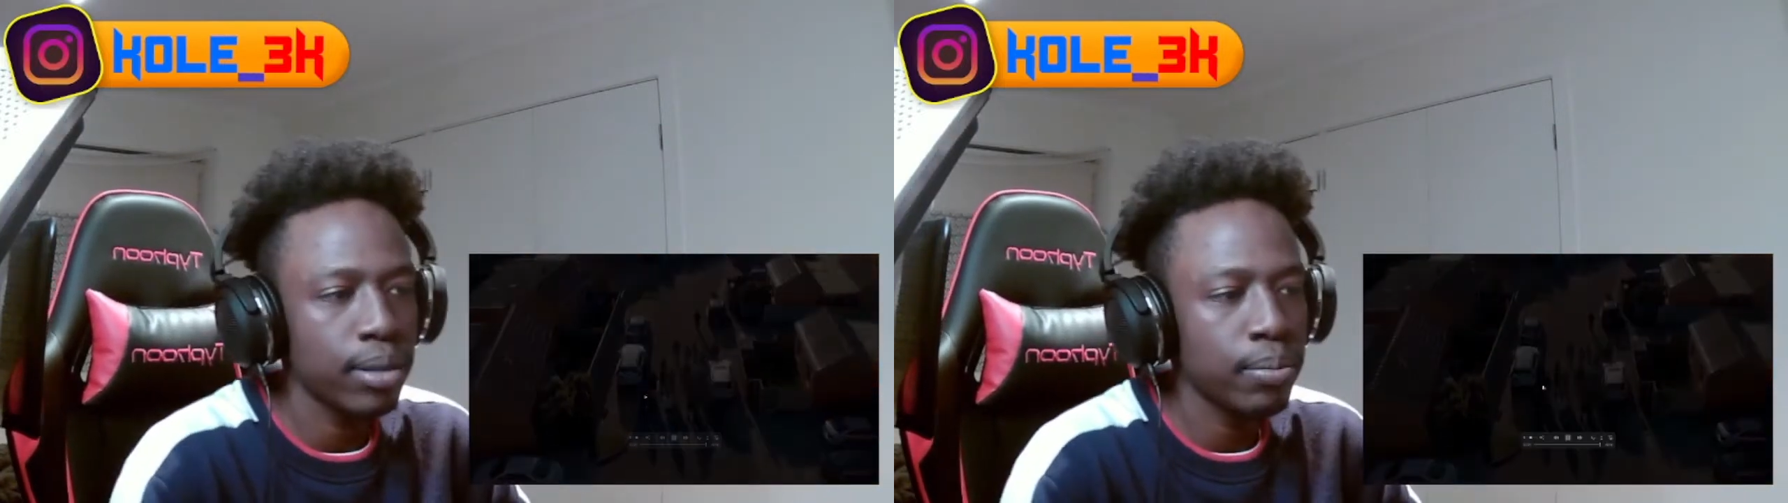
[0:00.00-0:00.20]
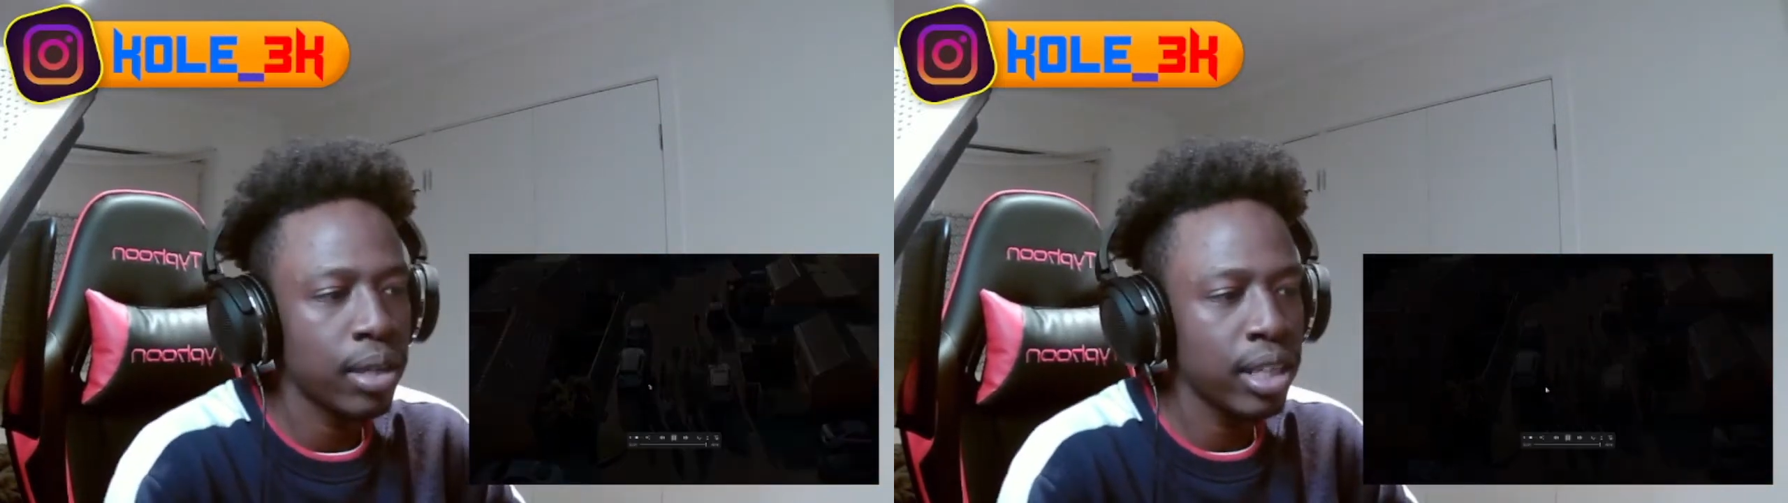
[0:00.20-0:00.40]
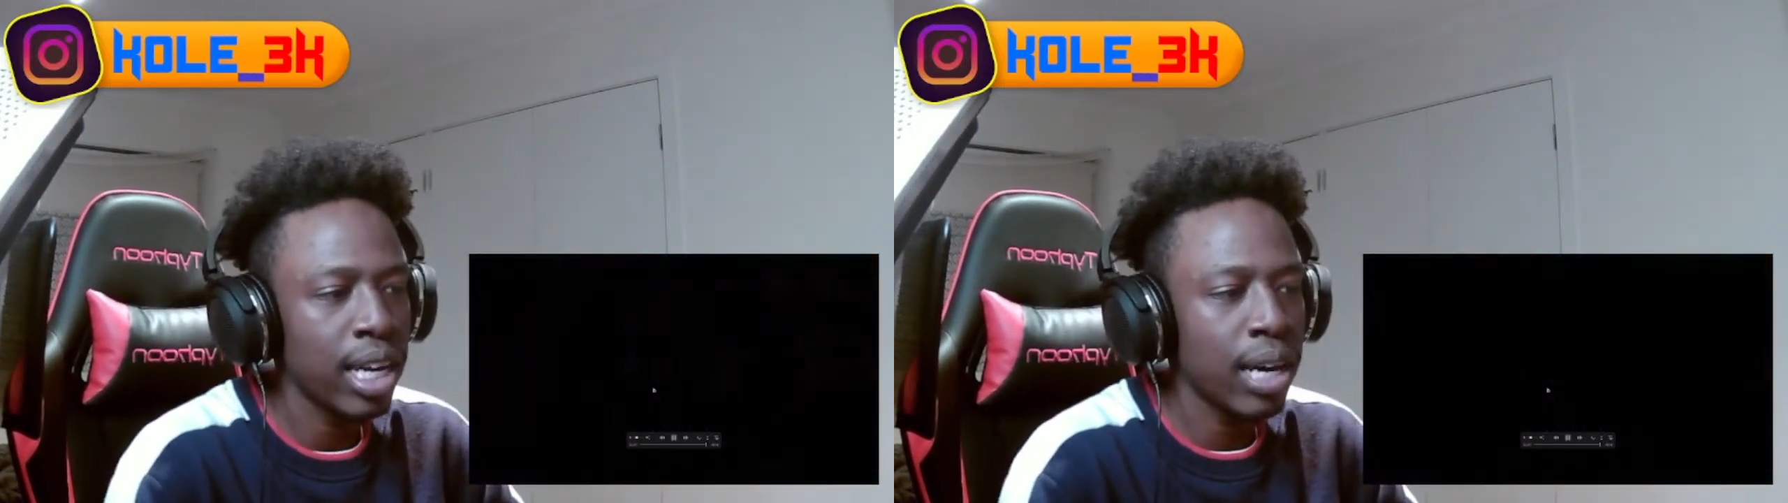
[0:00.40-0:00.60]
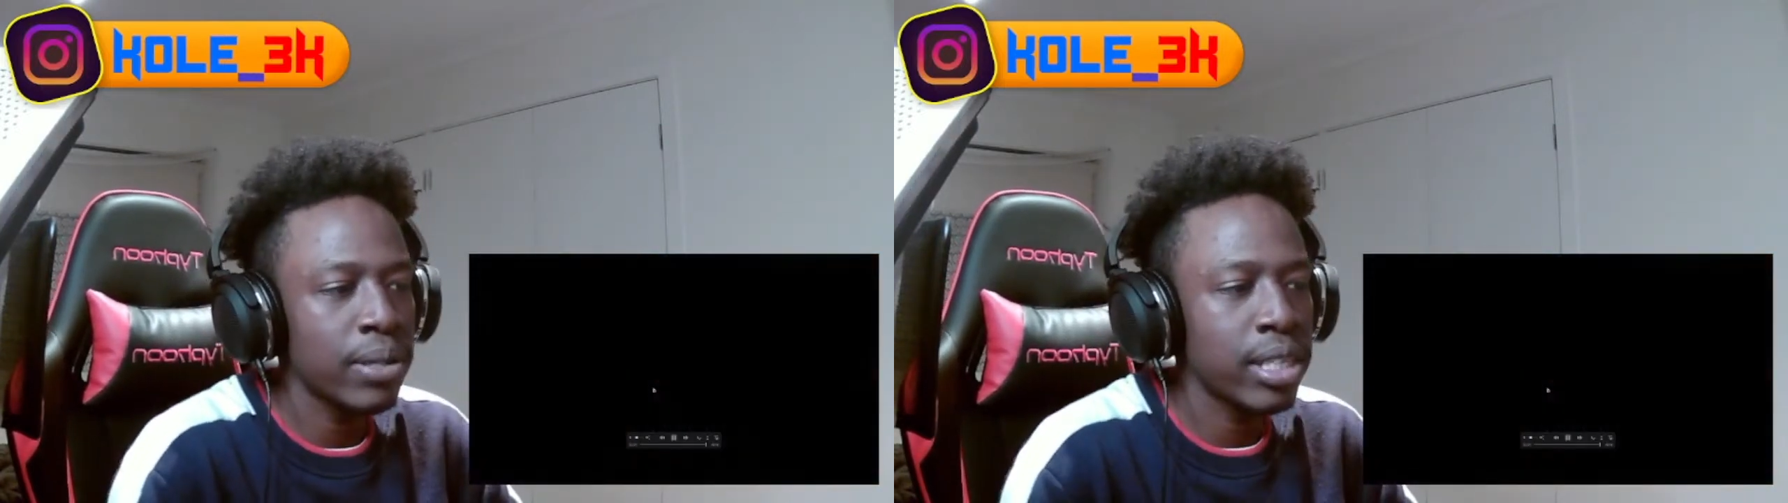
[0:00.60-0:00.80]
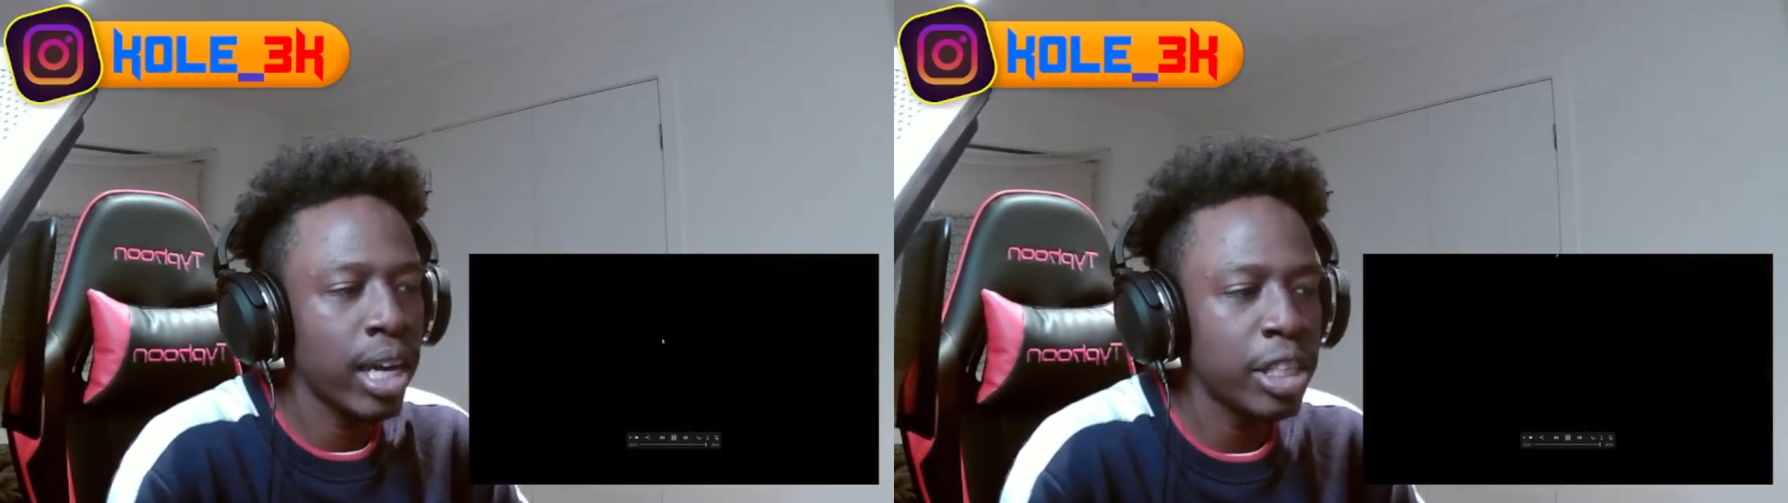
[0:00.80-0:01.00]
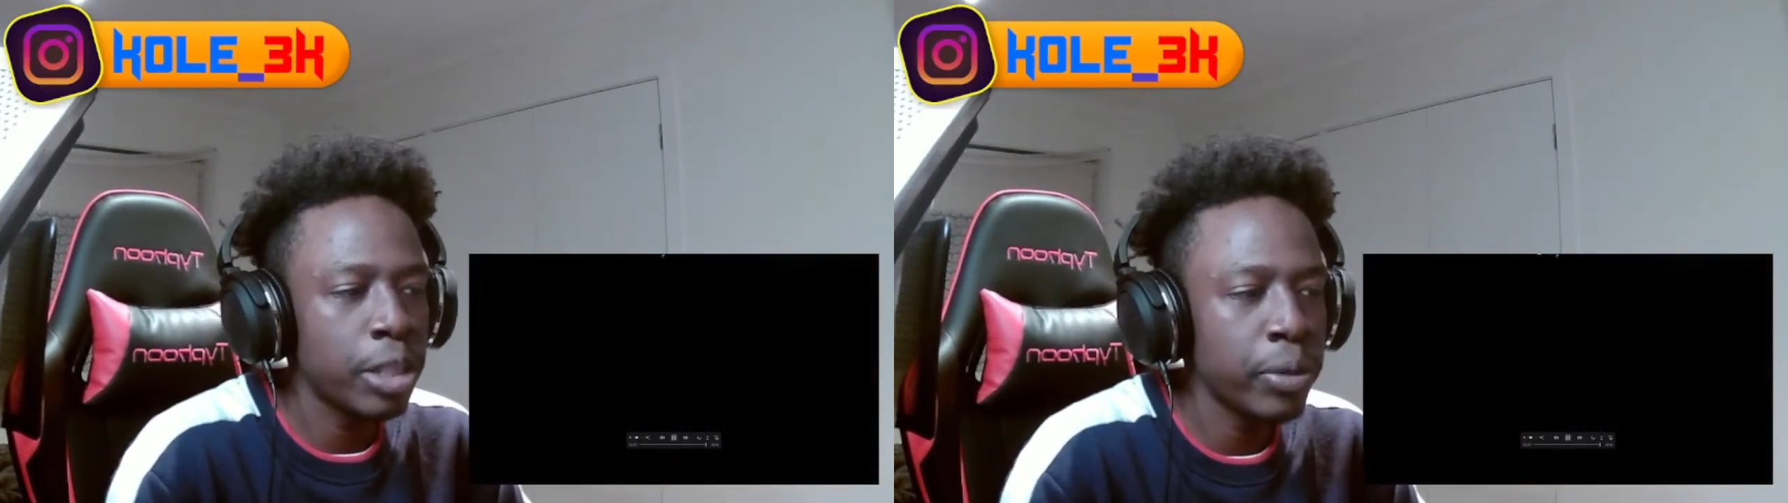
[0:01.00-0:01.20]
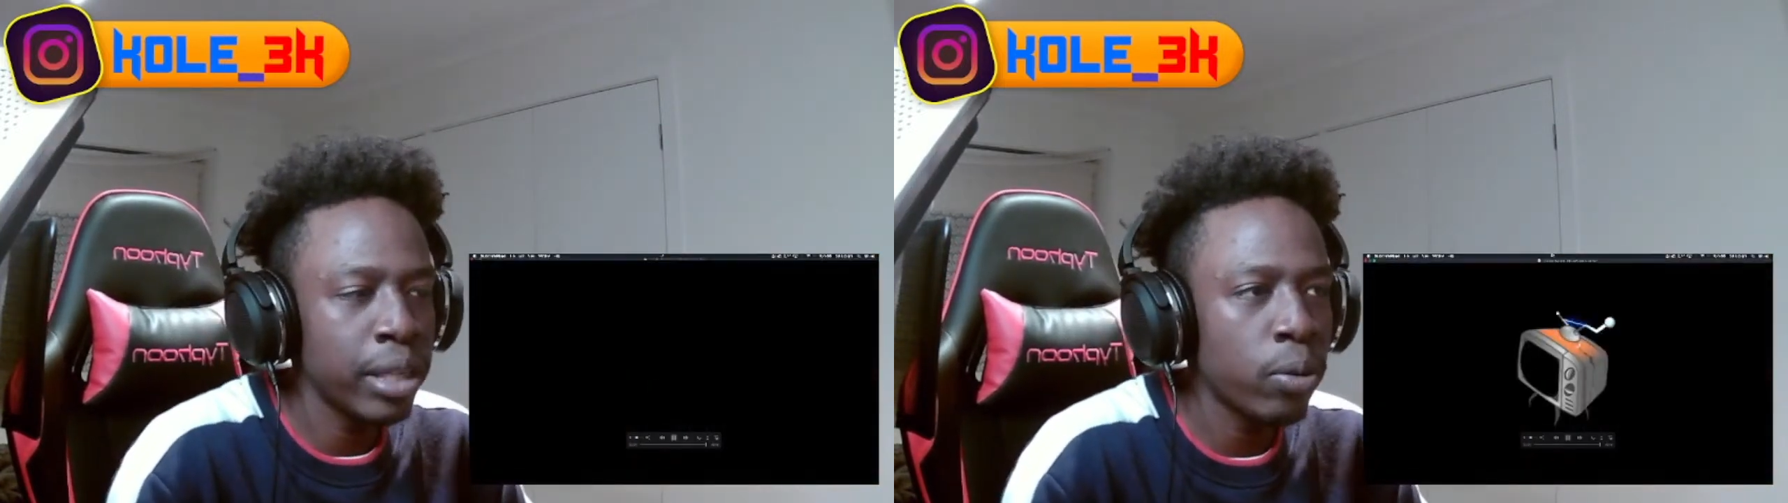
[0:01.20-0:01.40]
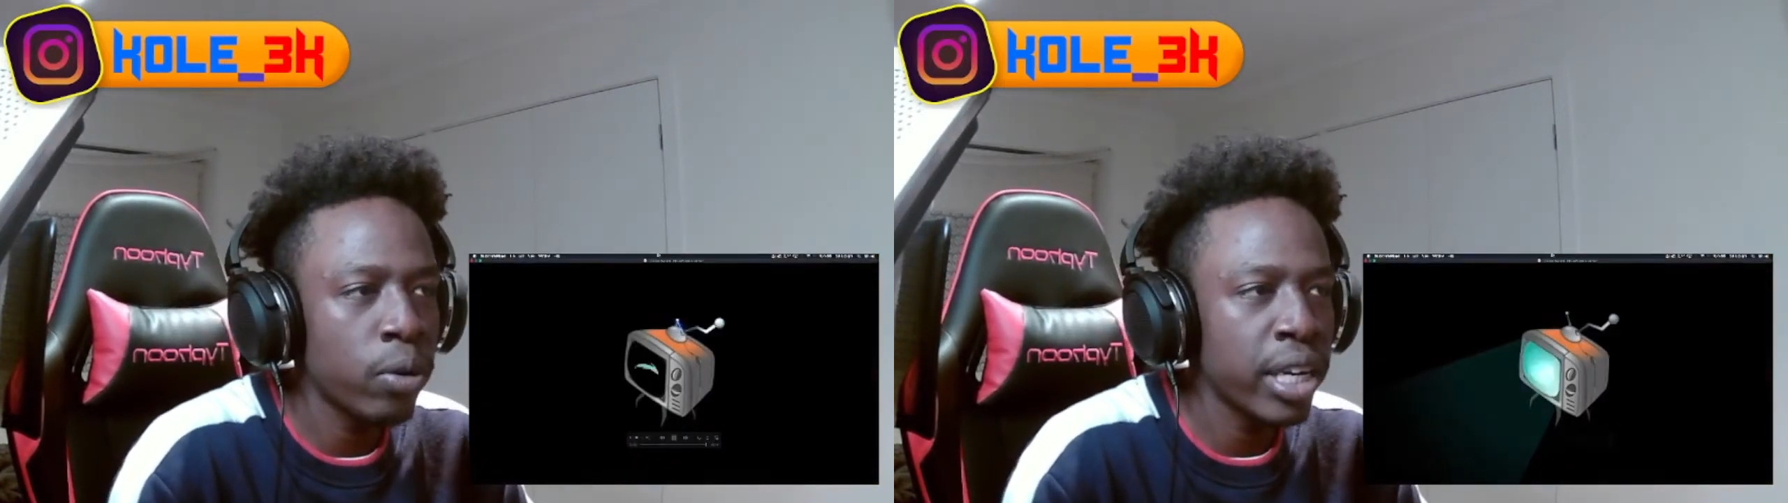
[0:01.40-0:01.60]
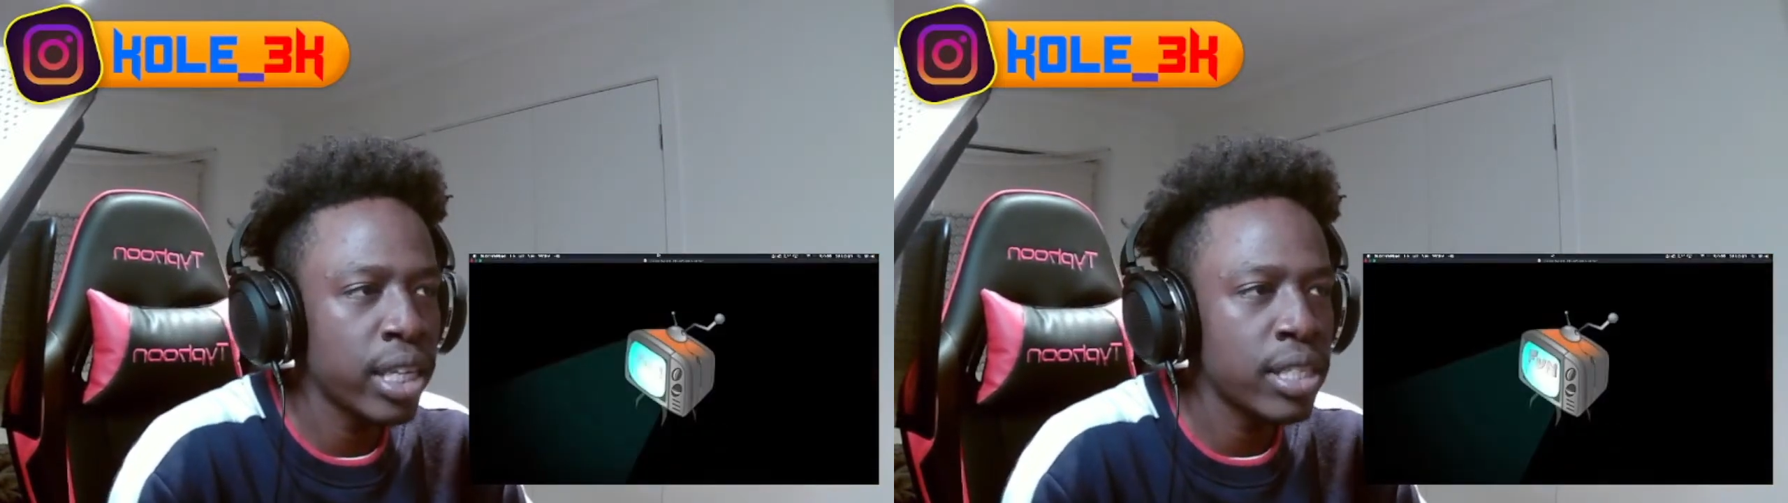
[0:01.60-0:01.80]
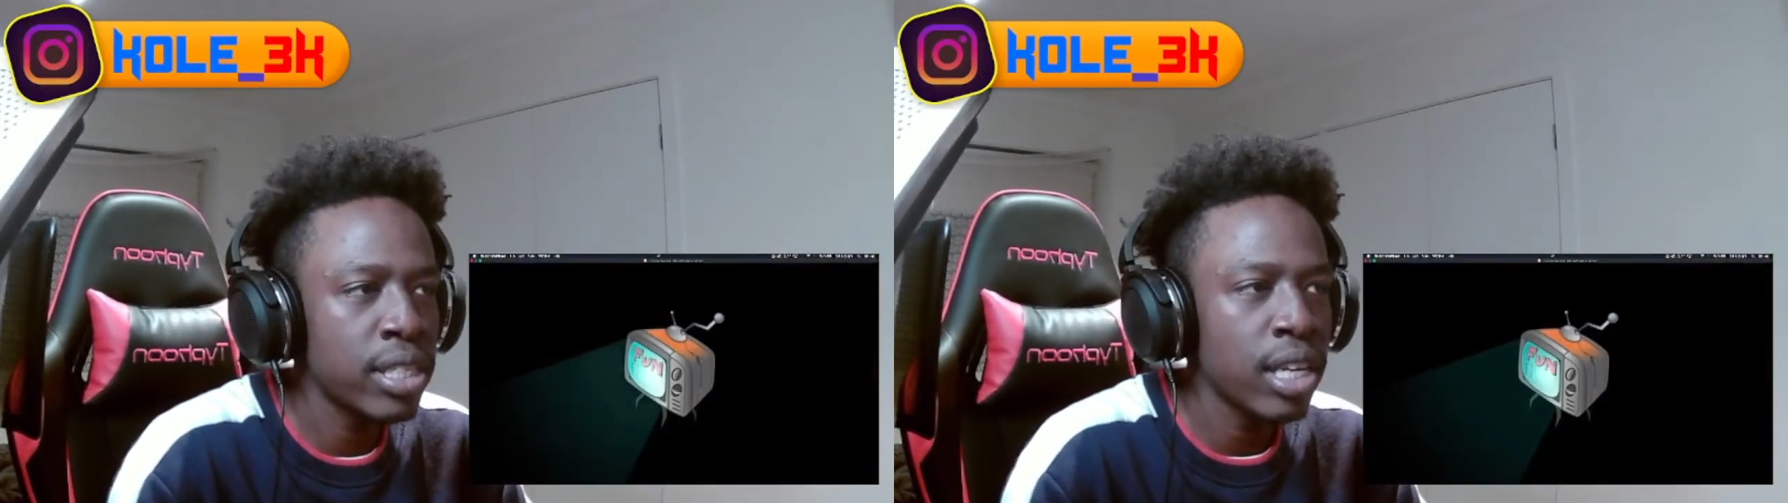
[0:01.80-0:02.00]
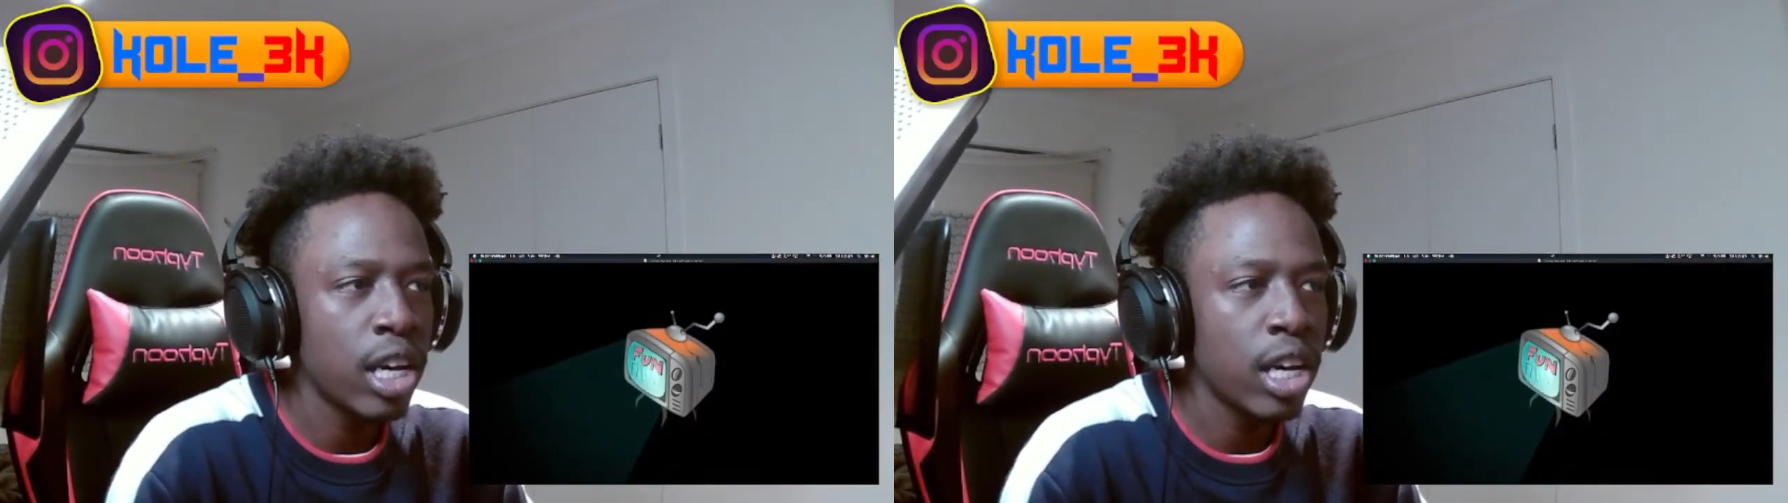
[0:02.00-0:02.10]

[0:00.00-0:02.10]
But yeah, that was HB Boyz,